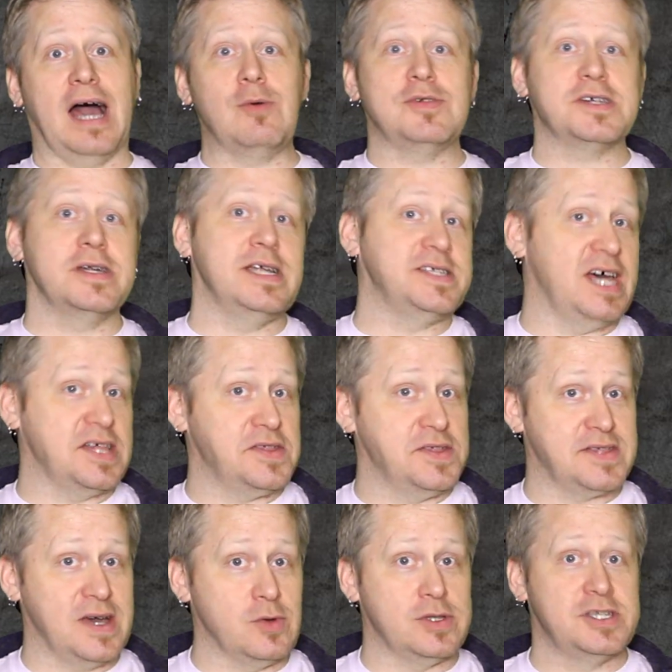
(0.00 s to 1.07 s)
I was gonna test
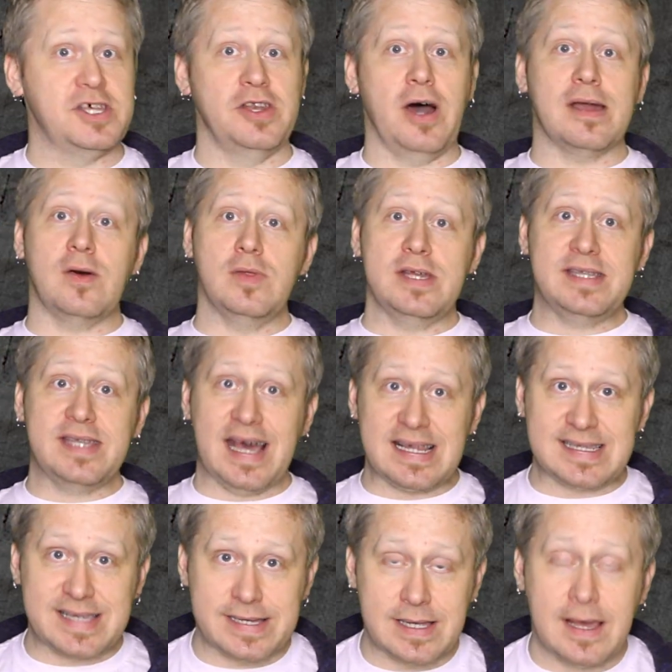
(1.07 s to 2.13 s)
this out, to not only
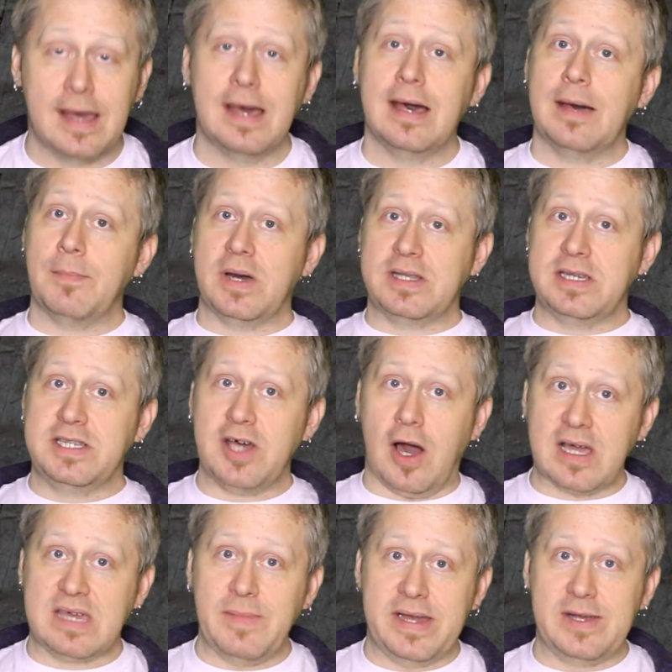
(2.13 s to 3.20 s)
test it, but to
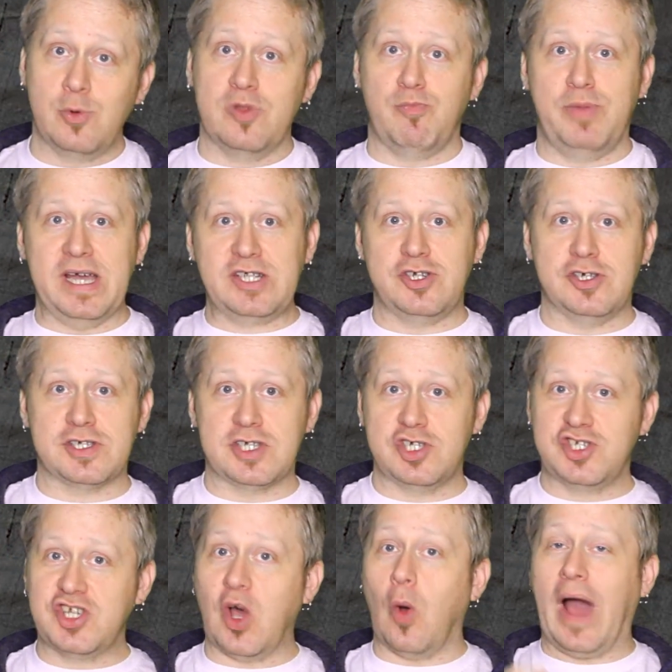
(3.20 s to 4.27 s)
document it with pictures to show